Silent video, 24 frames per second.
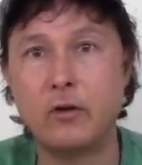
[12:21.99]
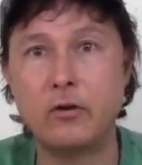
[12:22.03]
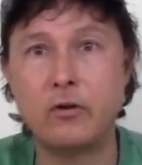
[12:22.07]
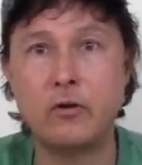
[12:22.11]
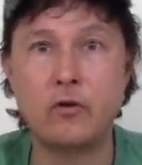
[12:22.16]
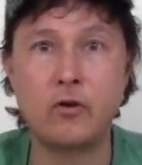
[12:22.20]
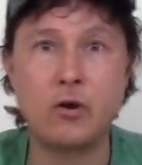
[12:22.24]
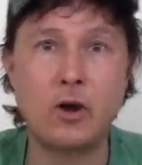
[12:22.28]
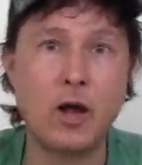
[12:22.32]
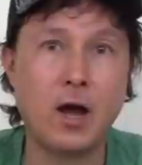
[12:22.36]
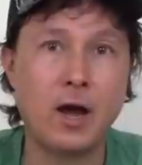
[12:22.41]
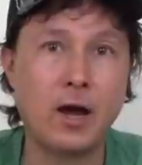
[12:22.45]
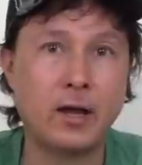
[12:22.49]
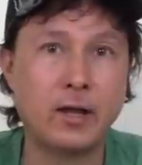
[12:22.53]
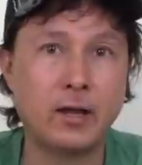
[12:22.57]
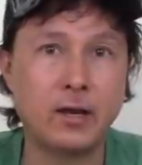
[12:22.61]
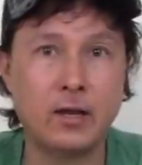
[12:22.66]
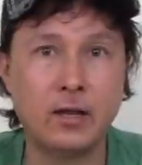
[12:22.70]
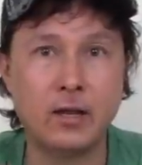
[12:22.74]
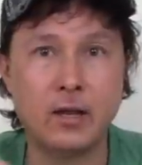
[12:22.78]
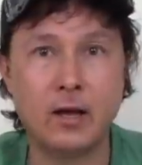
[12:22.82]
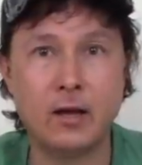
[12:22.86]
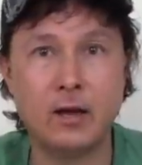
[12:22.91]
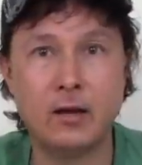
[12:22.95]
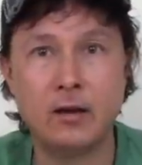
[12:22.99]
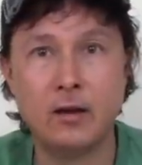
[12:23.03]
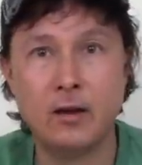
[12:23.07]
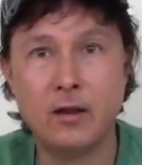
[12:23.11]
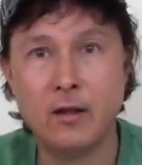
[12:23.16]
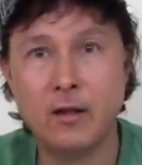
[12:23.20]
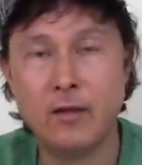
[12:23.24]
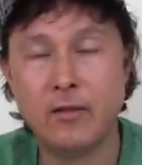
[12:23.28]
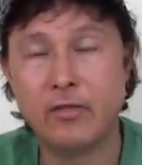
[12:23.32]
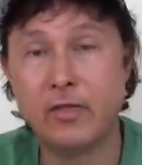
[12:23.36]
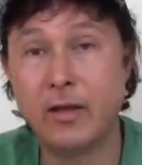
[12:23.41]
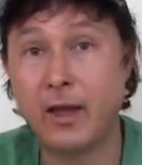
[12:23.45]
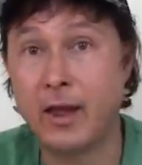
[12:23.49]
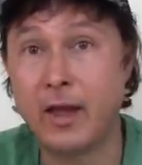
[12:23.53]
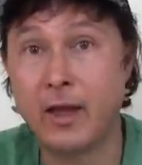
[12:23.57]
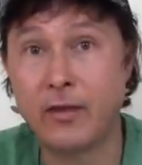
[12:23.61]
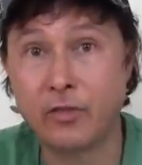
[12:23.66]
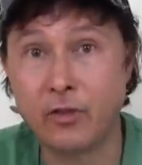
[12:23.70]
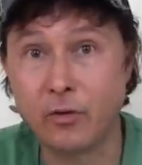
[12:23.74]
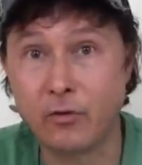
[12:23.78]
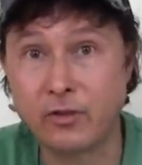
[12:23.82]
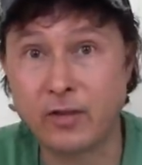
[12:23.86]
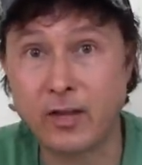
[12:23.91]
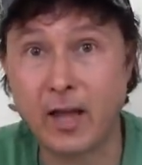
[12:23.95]
You're not going to get the
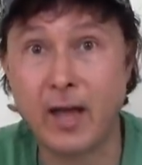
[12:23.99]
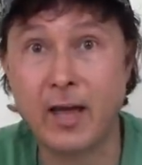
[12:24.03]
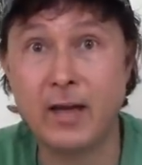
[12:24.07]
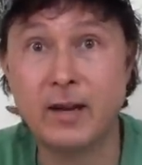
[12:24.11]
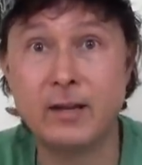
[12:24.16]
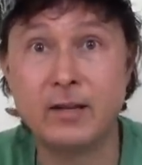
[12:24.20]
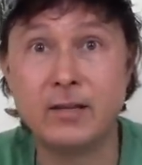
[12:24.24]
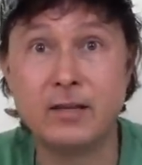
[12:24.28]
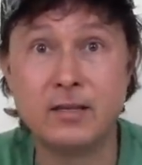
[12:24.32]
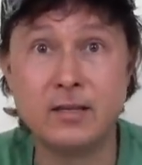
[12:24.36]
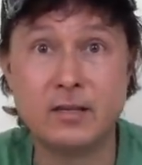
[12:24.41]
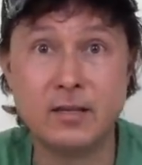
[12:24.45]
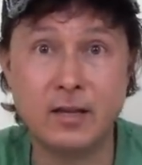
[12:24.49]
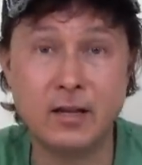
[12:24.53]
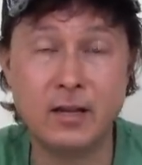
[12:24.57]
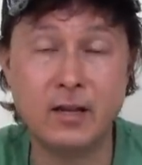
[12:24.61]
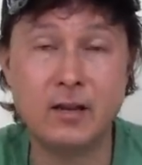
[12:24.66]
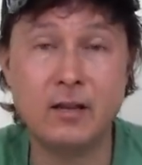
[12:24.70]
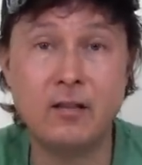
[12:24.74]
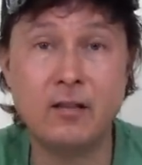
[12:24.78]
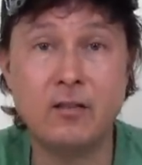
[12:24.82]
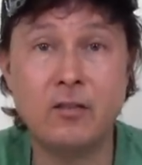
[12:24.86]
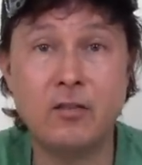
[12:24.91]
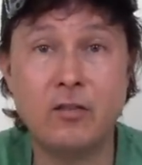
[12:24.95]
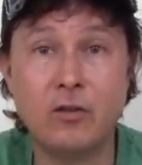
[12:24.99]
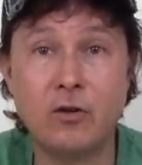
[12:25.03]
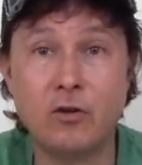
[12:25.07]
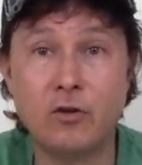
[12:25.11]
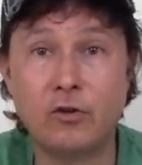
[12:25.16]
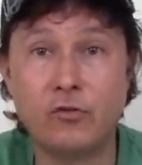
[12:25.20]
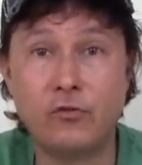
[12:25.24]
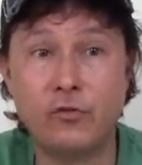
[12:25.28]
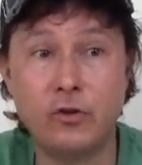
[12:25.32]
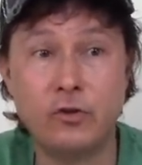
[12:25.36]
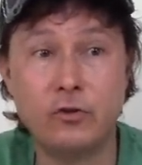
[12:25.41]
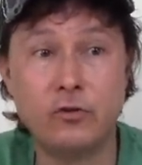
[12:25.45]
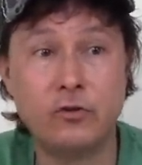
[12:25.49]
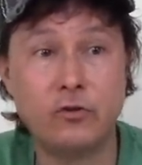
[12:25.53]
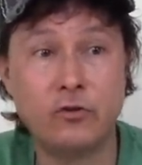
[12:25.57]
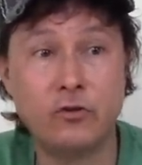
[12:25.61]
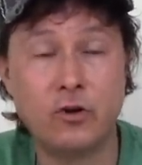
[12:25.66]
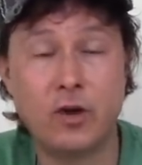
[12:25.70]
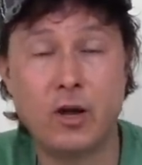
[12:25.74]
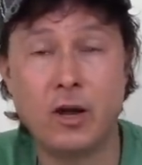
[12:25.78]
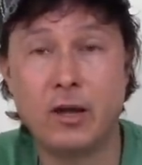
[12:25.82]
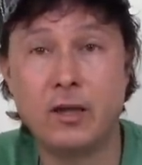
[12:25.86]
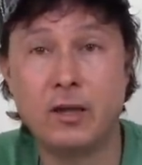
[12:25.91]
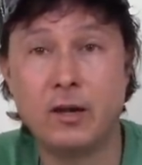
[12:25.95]
anthocyanins in those foods.
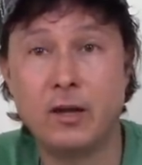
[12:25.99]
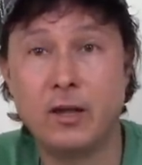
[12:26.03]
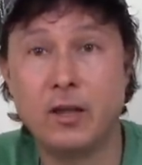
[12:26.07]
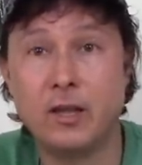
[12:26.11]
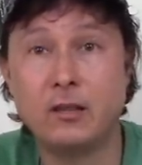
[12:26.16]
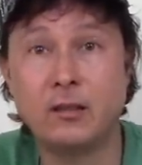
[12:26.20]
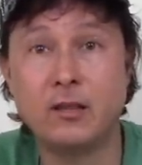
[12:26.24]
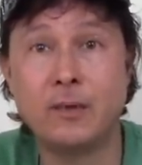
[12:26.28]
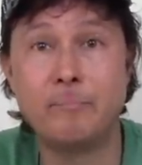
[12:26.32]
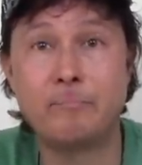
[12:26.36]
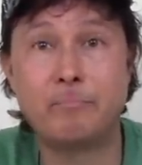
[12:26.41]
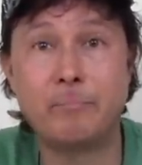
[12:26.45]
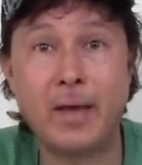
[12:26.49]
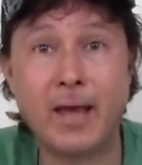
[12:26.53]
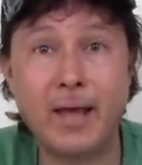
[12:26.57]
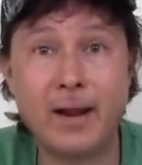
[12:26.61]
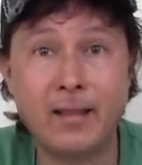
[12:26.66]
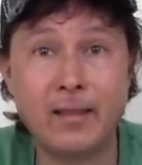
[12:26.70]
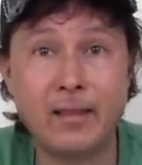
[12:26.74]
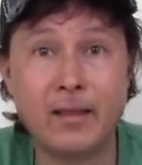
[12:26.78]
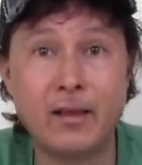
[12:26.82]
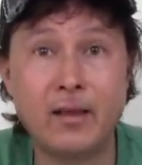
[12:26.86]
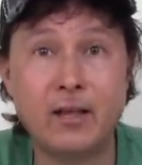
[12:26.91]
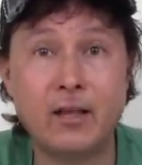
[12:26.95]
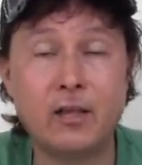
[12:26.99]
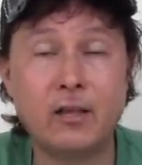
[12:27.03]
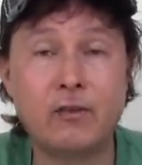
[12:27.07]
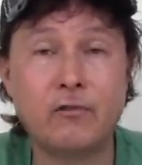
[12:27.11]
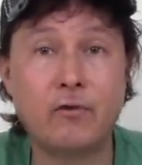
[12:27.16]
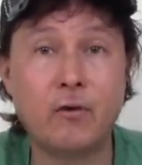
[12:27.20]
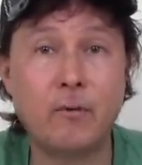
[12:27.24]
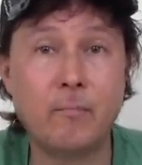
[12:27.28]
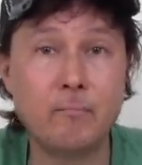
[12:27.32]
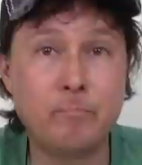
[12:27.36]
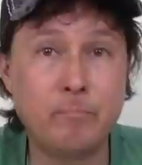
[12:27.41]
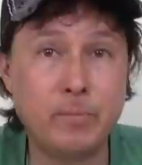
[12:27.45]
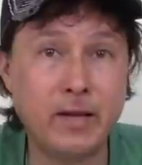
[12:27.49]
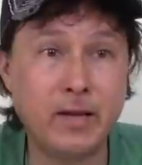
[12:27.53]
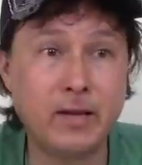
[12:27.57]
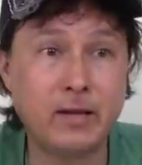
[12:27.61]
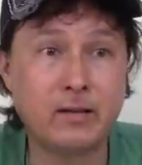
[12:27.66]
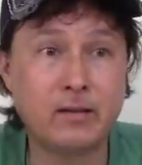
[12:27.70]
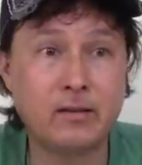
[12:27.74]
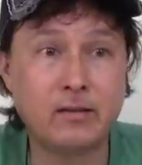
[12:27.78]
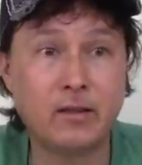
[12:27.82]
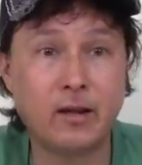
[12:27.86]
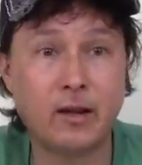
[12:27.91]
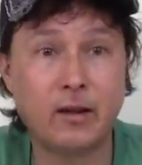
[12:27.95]
You're not going to get the betalains from
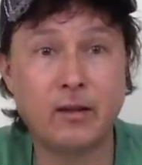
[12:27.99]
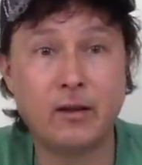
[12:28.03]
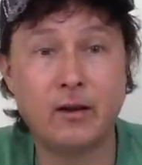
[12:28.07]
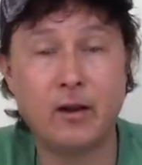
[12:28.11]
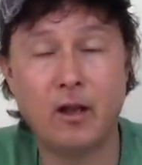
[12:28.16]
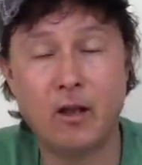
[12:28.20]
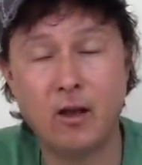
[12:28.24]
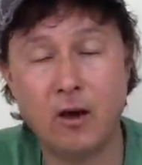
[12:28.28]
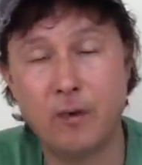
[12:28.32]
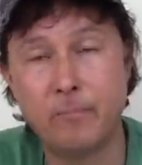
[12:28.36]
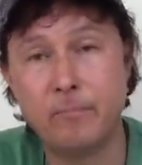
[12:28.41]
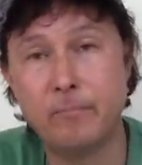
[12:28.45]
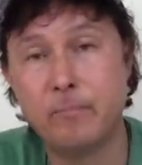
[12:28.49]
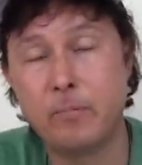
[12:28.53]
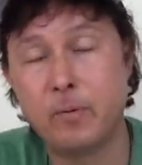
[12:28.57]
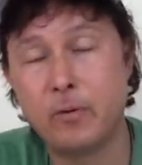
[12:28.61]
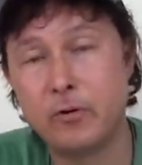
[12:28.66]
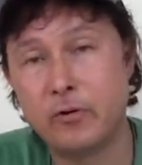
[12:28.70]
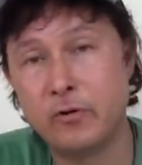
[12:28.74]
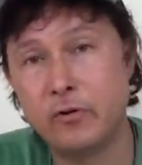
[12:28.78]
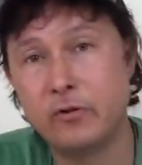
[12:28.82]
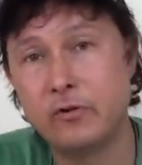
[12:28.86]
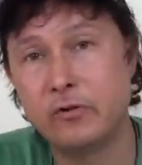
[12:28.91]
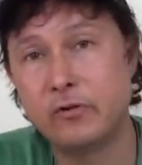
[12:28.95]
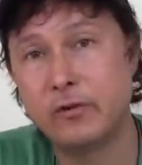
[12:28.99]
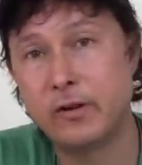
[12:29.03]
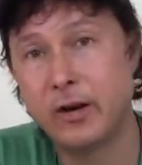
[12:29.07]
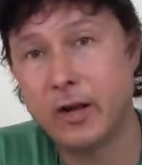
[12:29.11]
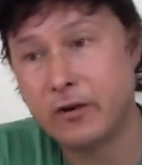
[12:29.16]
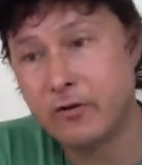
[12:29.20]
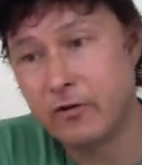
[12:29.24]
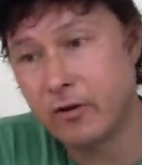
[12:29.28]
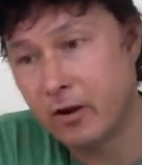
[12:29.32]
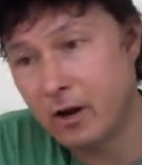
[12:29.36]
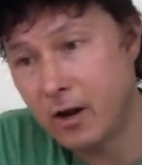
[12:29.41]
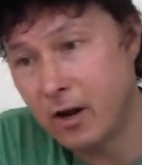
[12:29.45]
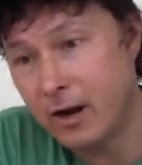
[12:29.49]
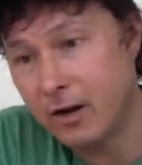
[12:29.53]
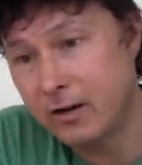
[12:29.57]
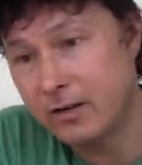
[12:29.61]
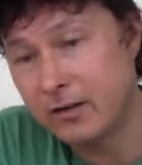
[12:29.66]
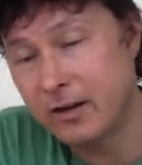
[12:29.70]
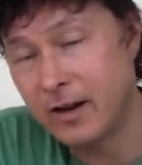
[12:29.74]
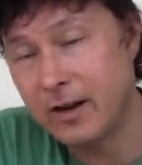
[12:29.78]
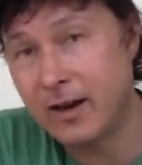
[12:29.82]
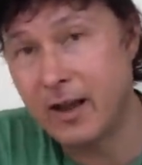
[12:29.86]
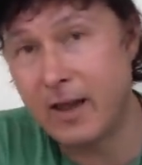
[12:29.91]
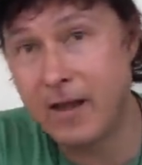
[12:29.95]
beets that could help produce nitric
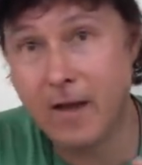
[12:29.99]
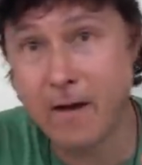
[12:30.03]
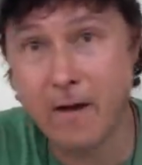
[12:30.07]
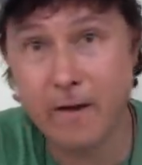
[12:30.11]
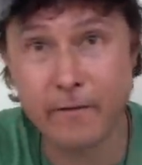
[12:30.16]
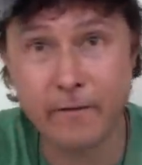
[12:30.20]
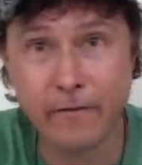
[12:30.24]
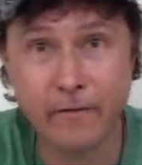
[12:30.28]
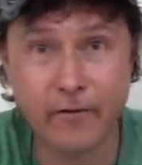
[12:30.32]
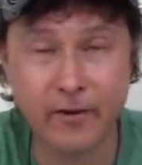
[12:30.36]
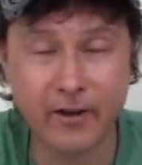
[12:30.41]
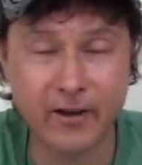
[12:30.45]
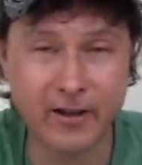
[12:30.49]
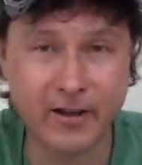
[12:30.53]
oxide if